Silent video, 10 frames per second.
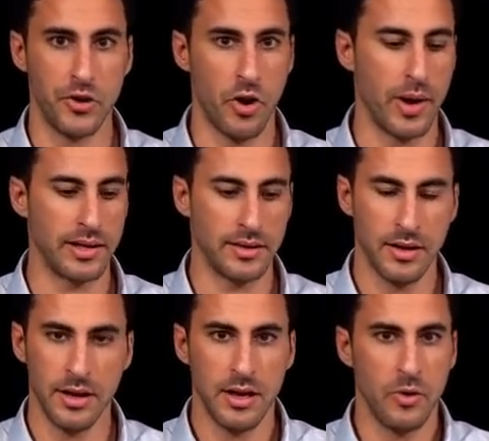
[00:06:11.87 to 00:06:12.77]
you know
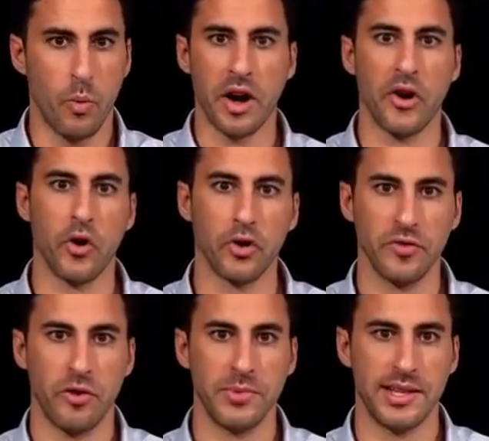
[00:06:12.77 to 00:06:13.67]
what are all
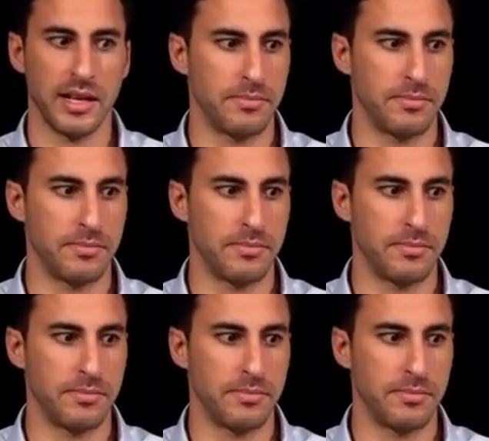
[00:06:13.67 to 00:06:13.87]
of your mistakes?